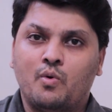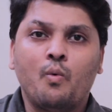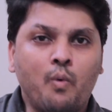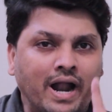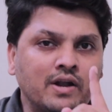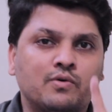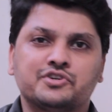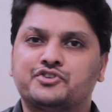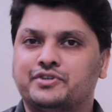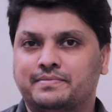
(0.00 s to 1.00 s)
one
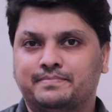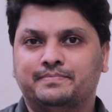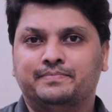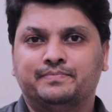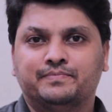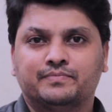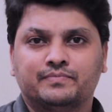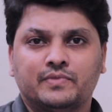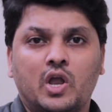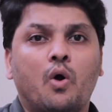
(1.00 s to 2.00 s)
question.
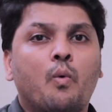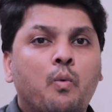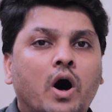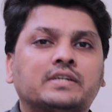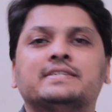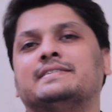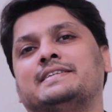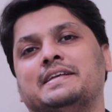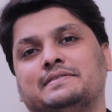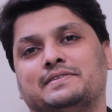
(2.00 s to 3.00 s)
What is
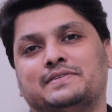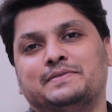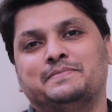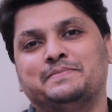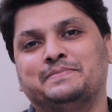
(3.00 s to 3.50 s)
tense?